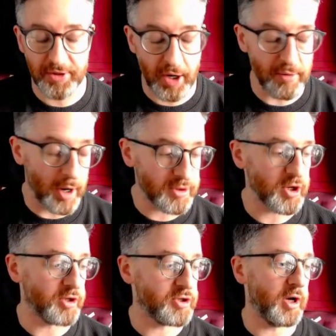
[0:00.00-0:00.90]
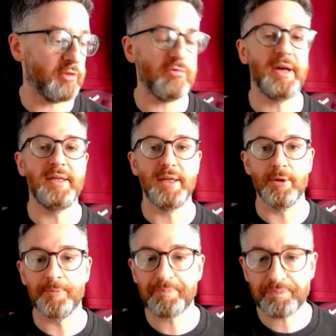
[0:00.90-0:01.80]
I don't know t- t- a great
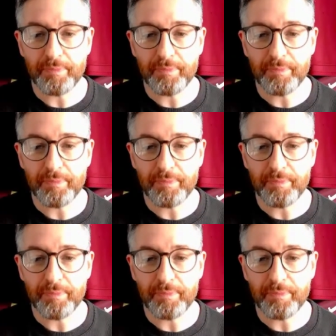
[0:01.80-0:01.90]
deal.